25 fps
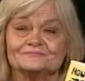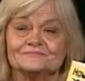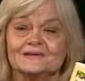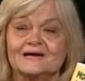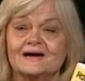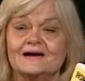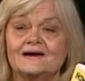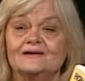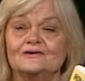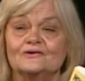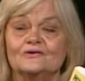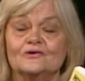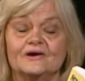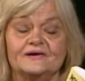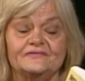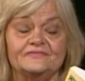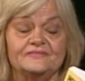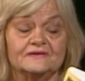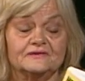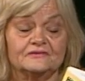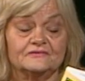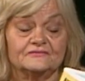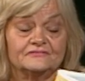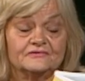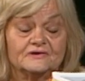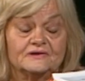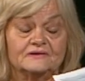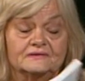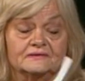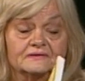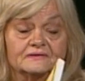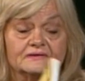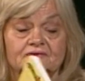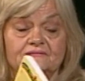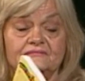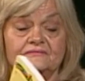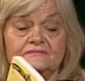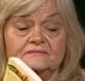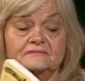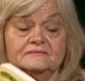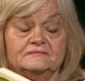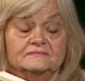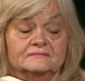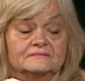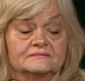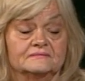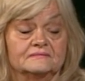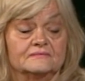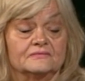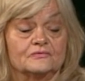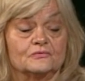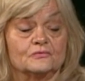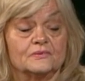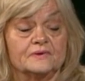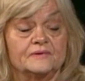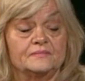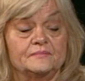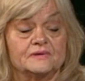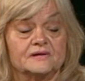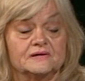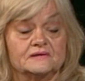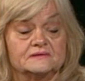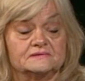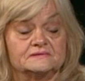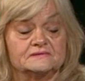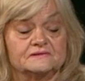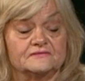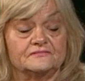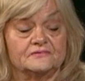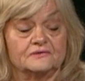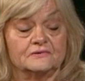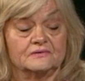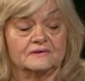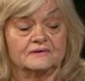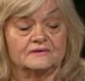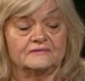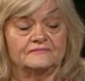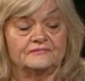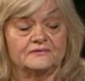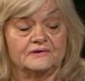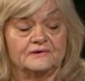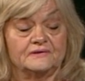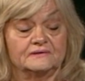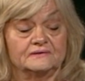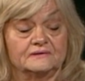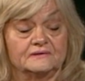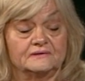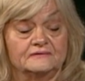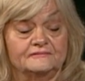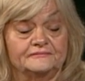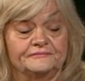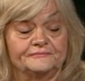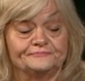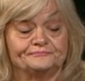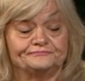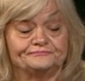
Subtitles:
I don't know, I think you fall in love in 3 minutes if you're going to fall in love.